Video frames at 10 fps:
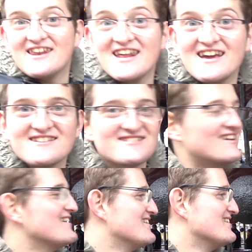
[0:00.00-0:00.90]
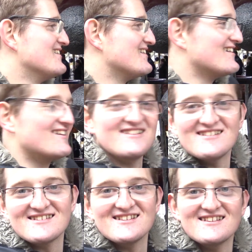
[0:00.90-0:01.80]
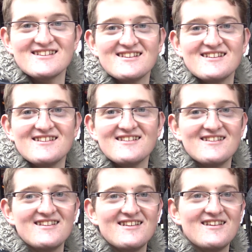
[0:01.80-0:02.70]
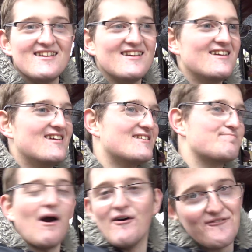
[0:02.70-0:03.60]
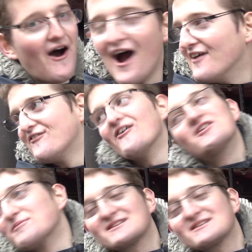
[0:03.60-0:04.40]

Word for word: that it is. Well, a lot of people say barrel 6s these days. It's barrel 5, 100%. No,